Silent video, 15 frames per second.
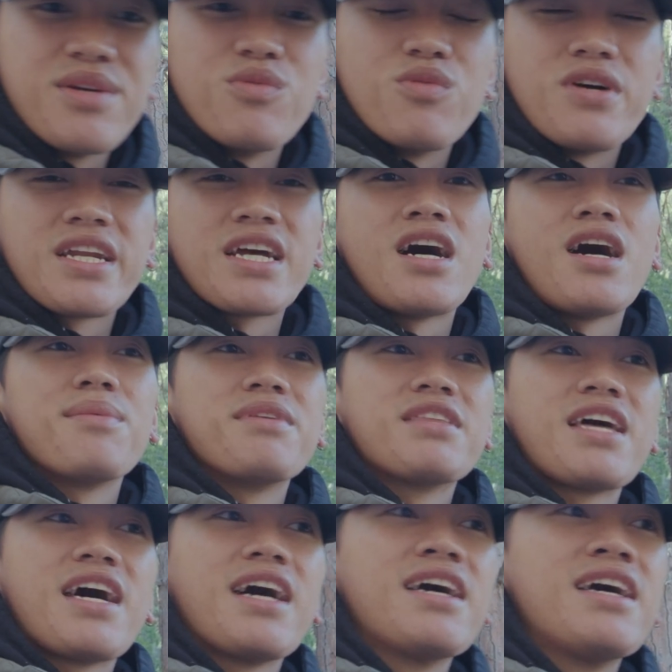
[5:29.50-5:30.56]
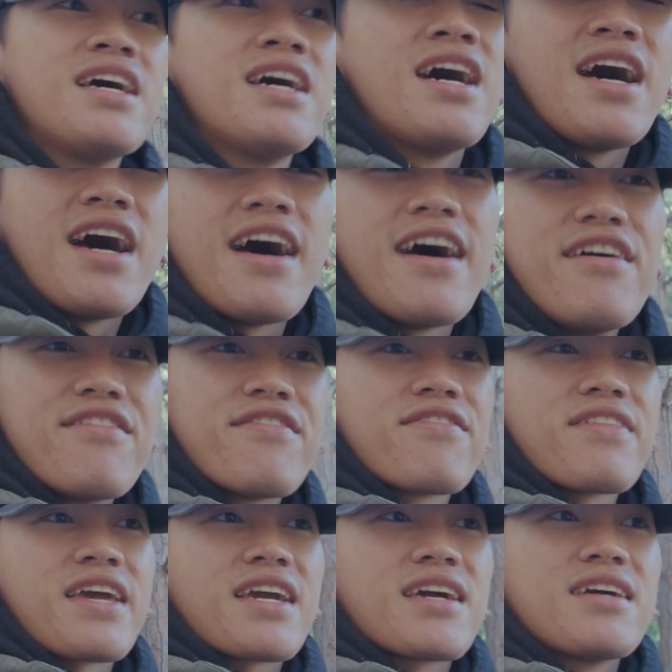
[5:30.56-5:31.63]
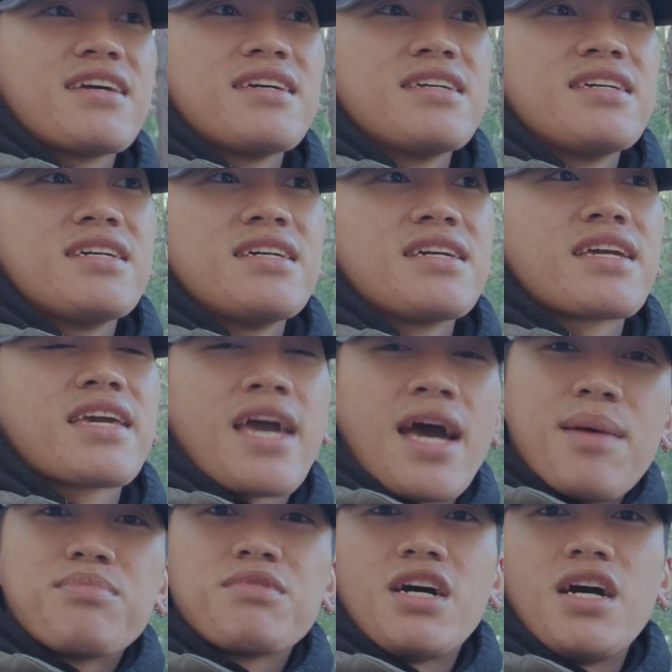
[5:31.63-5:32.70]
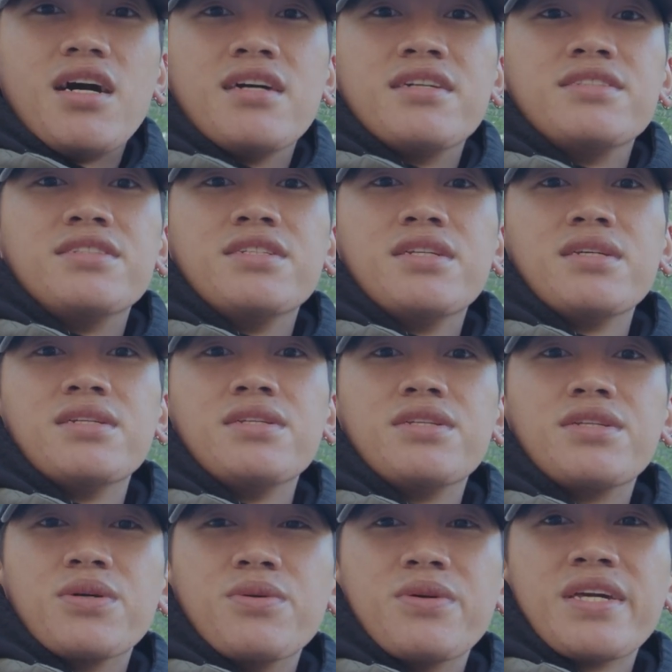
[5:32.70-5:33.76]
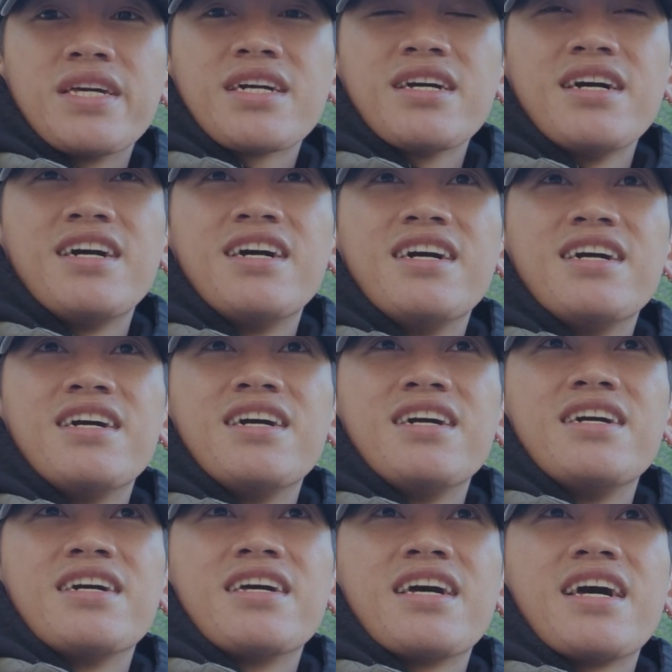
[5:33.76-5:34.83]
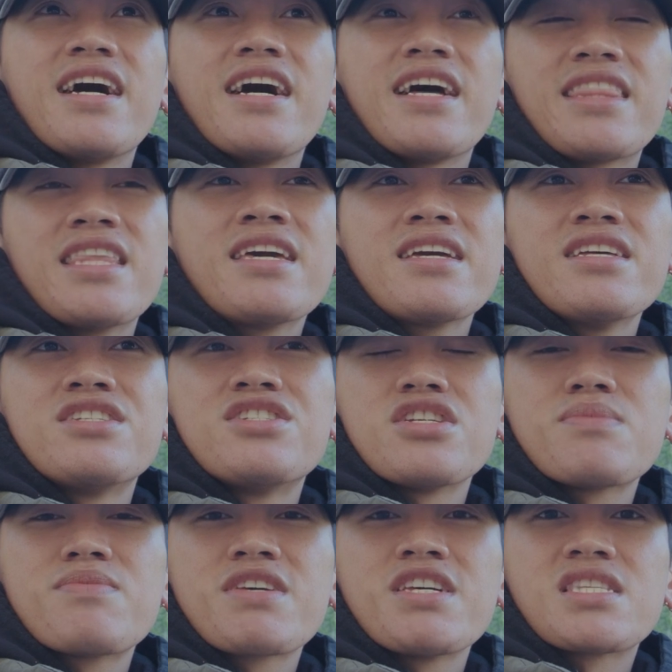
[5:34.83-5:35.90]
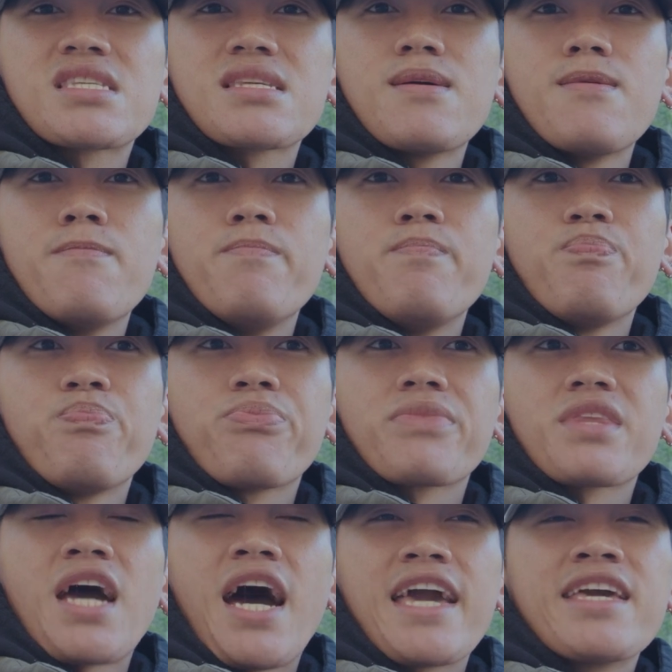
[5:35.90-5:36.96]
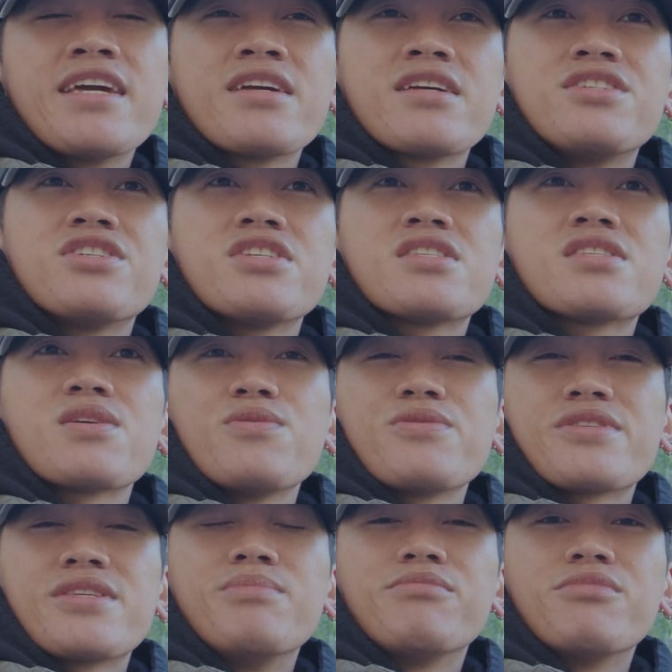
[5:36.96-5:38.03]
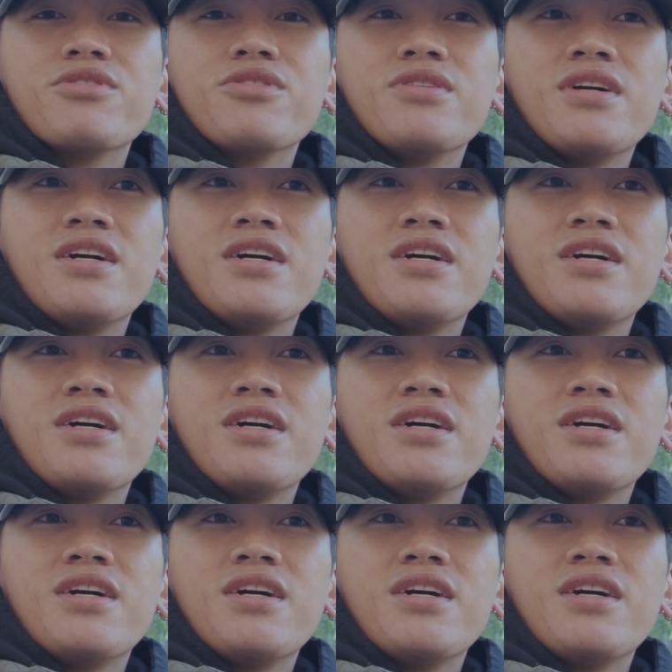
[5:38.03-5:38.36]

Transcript: one hobby that I've like kept on doing. I think it's just because hiking is just so simple.